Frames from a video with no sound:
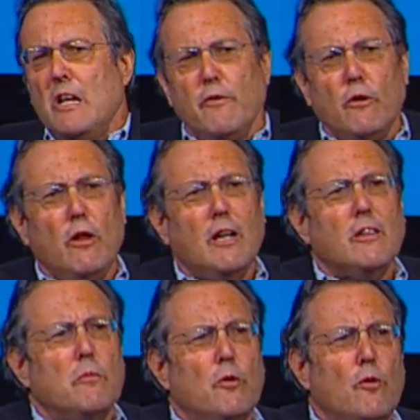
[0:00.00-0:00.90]
if you look at
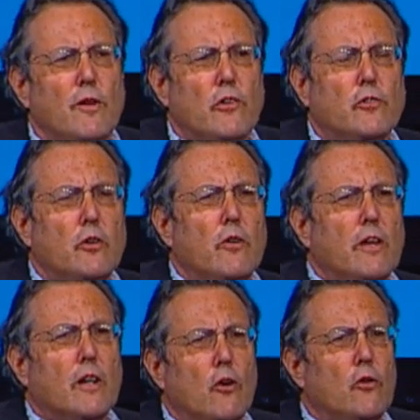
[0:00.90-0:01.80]
the movie
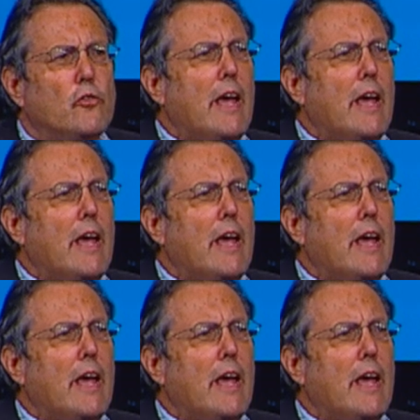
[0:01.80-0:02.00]
studios,